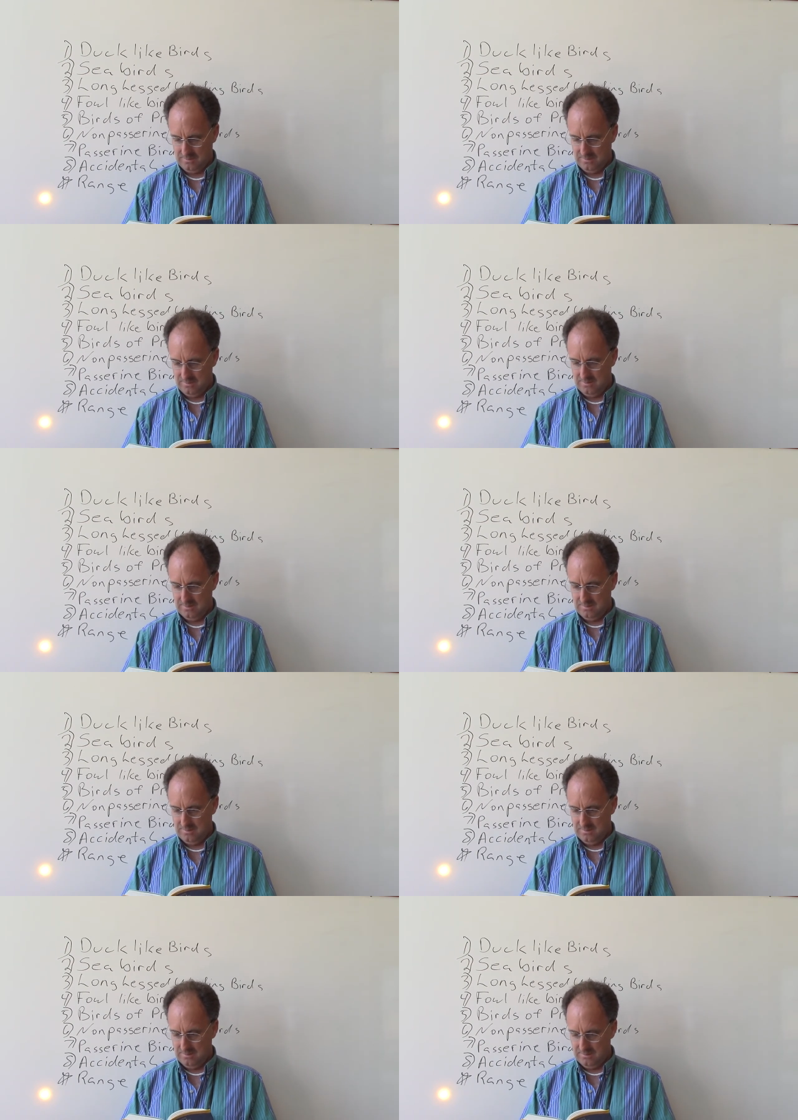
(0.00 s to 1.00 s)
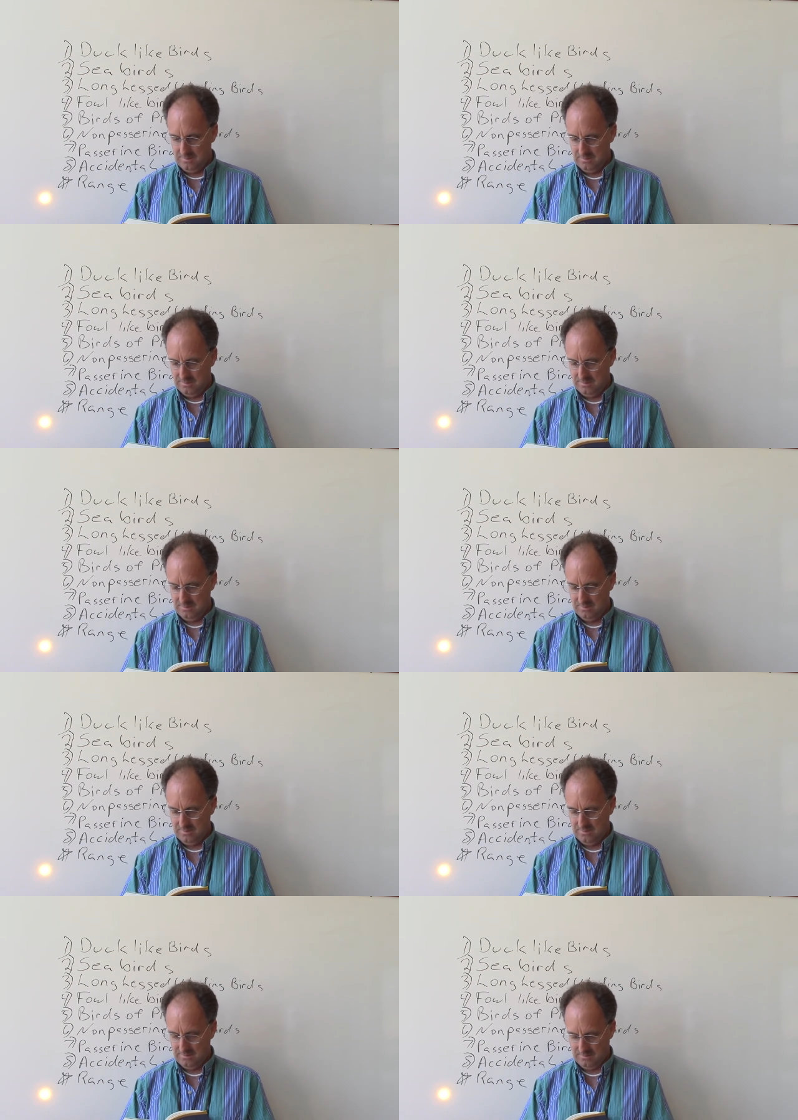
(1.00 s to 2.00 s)

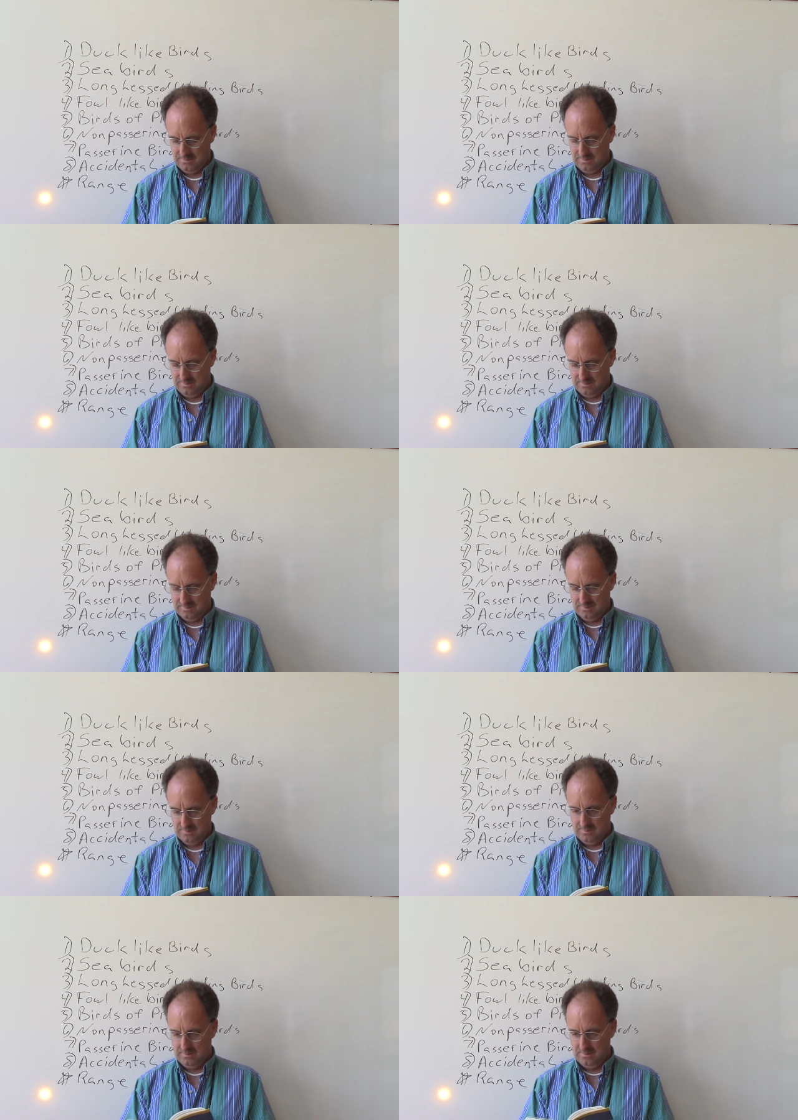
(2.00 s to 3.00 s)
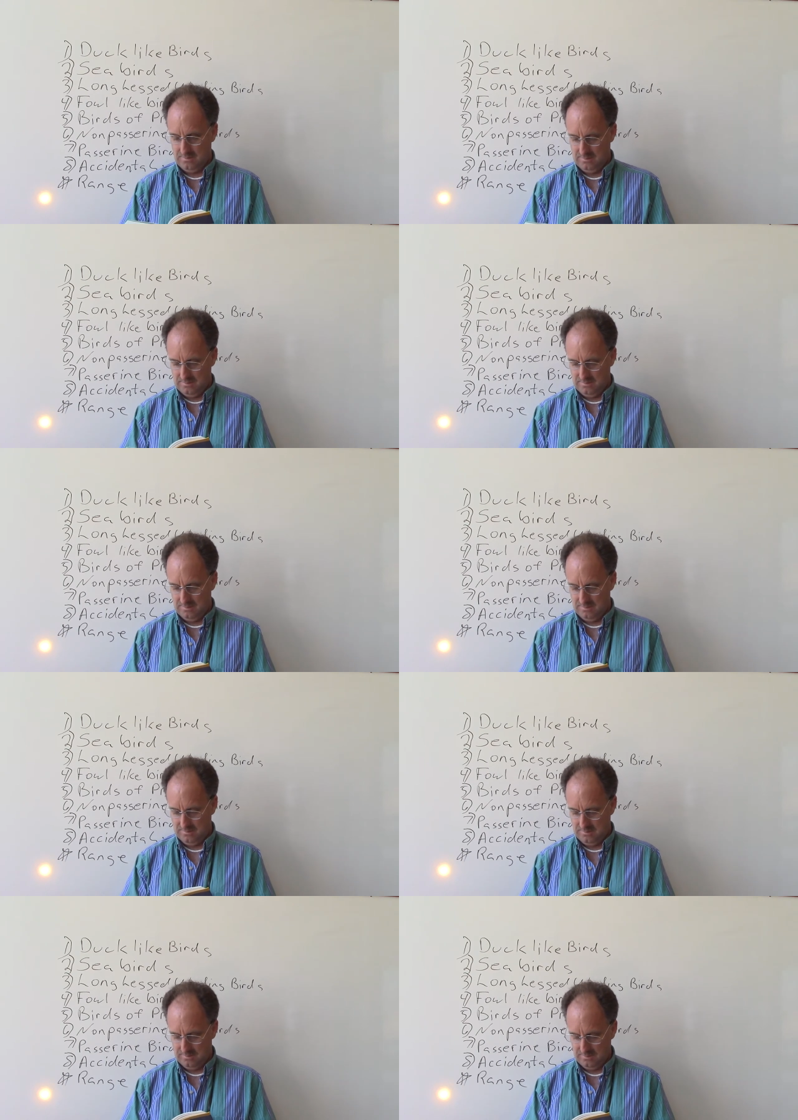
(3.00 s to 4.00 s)

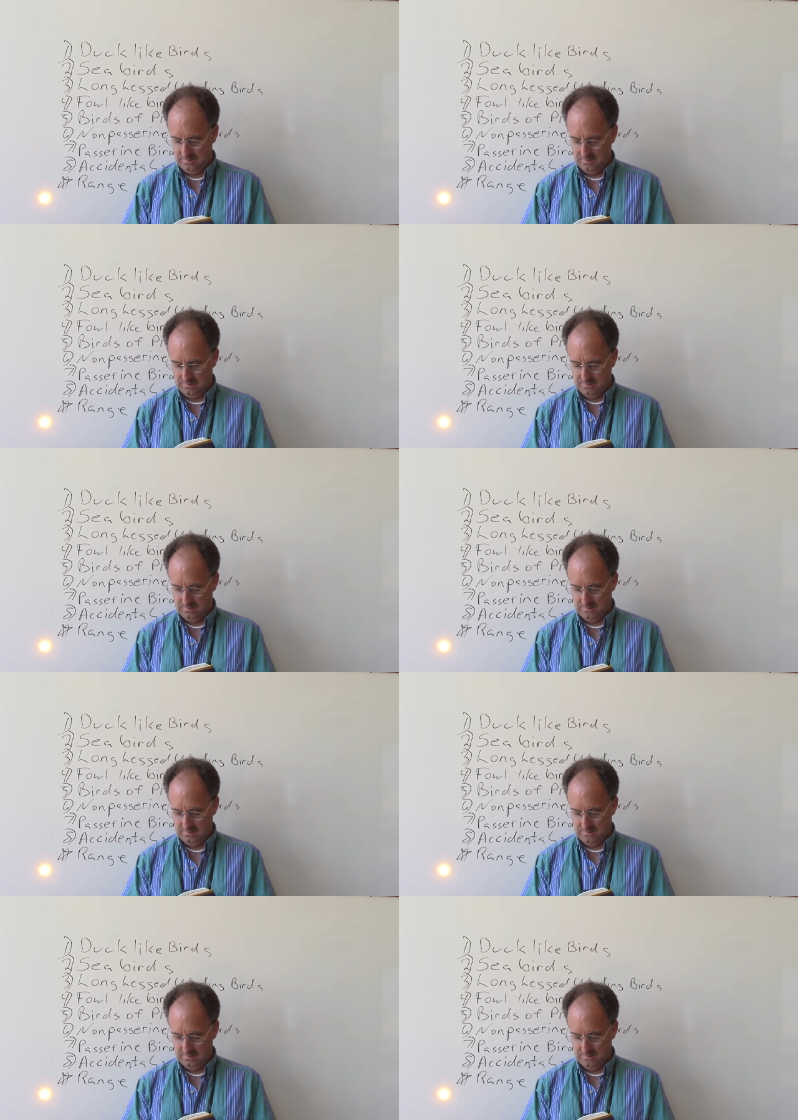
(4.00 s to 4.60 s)
[no speech]